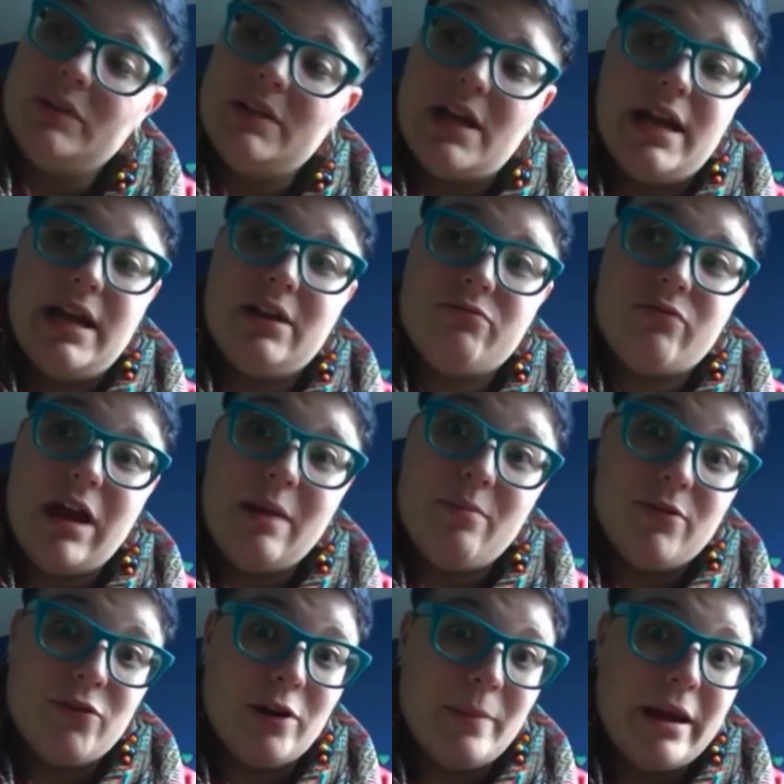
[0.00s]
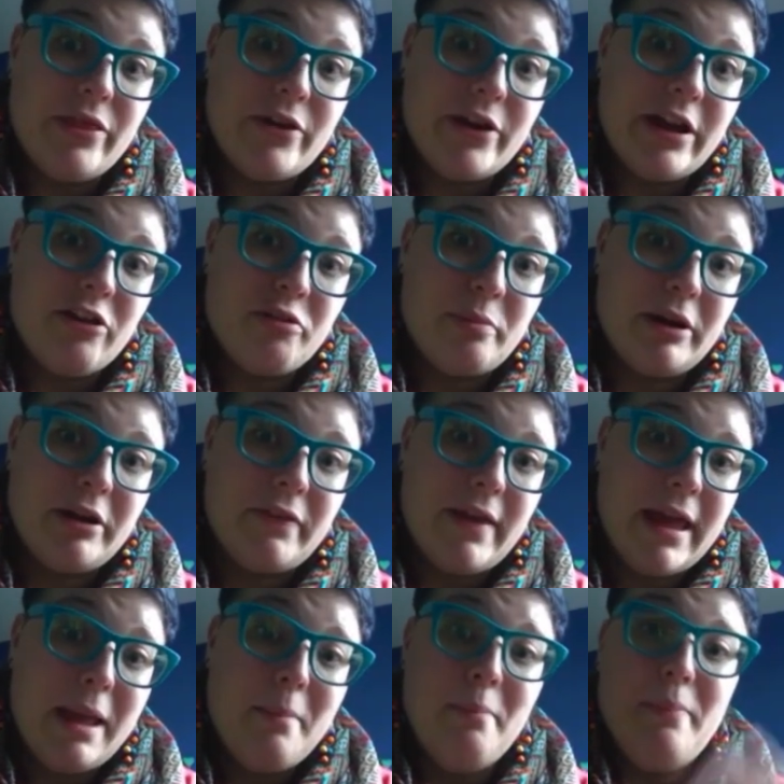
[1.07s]
like, right before my 30th
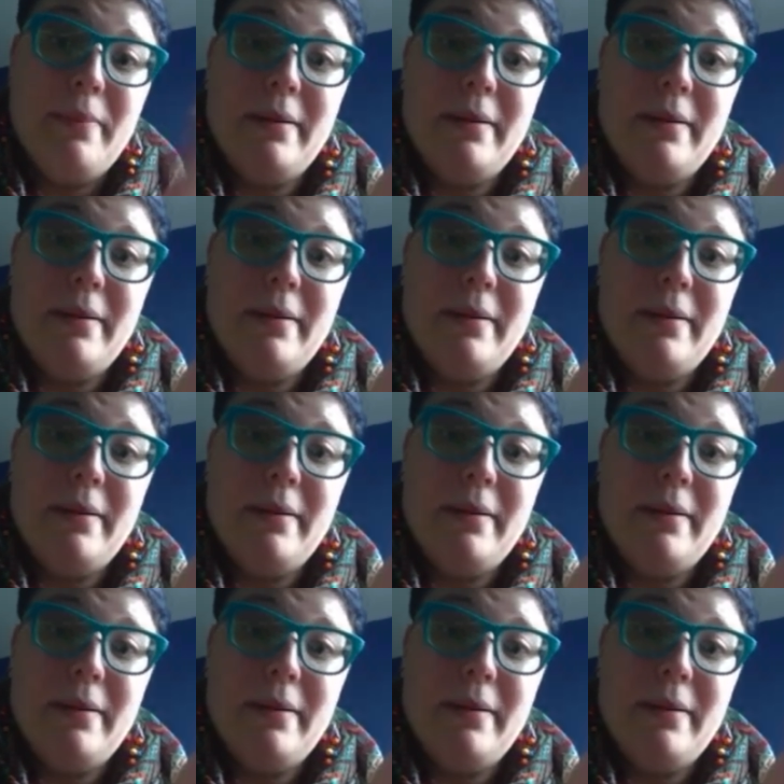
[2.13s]
birthday.